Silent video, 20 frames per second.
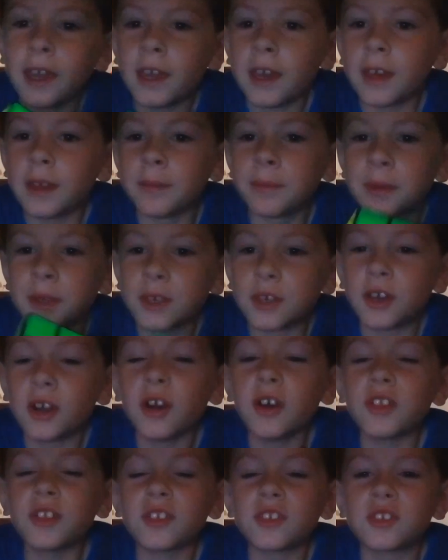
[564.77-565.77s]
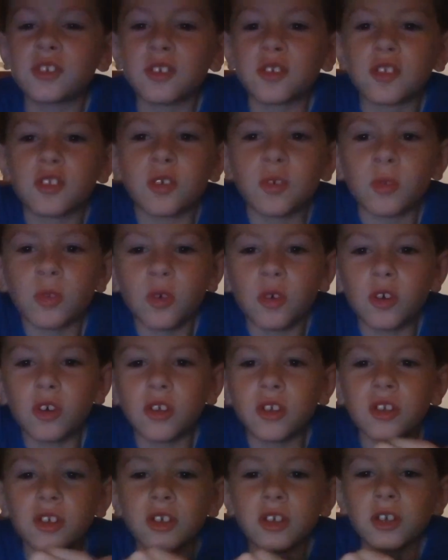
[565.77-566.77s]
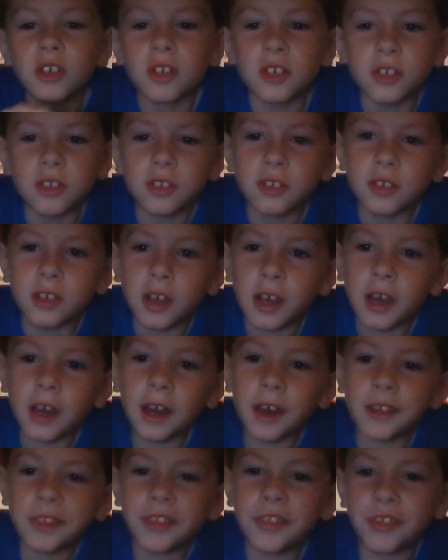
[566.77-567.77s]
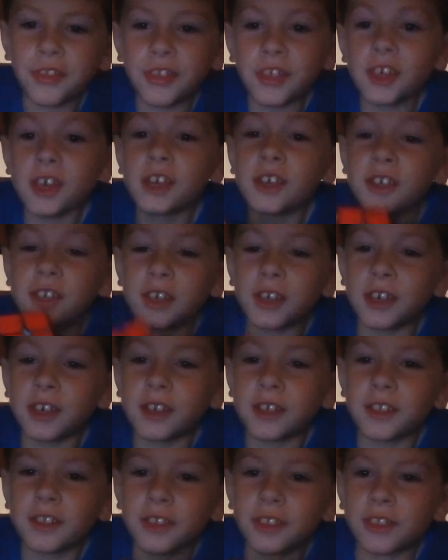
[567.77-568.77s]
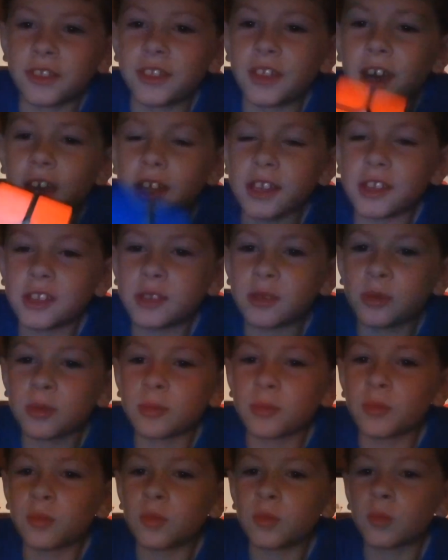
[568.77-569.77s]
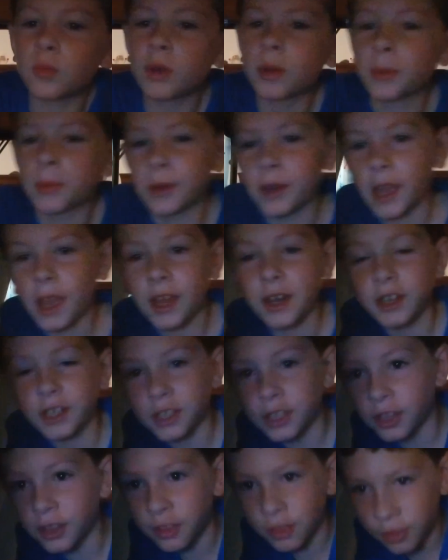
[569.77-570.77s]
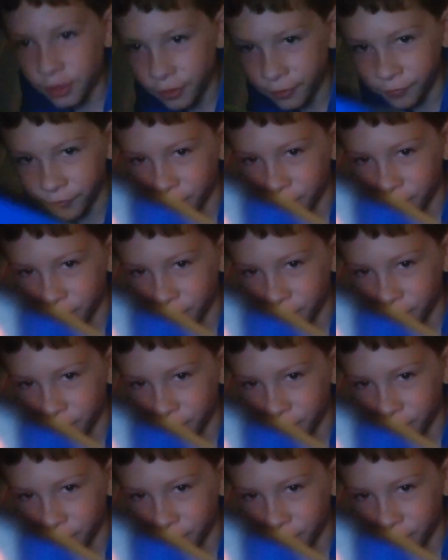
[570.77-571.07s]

and because it took so long, I think that's when we're ending the